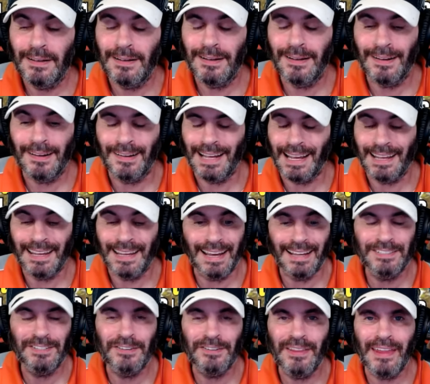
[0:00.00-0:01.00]
I
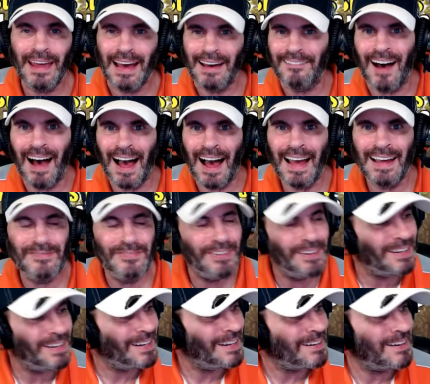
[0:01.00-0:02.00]
can't do that live.
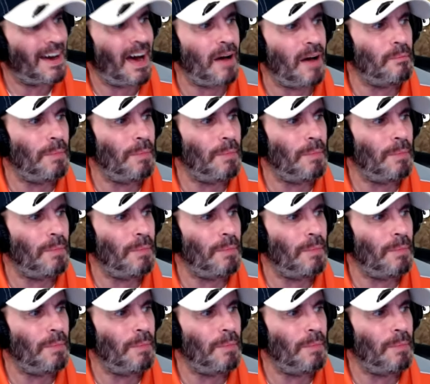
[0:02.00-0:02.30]
Come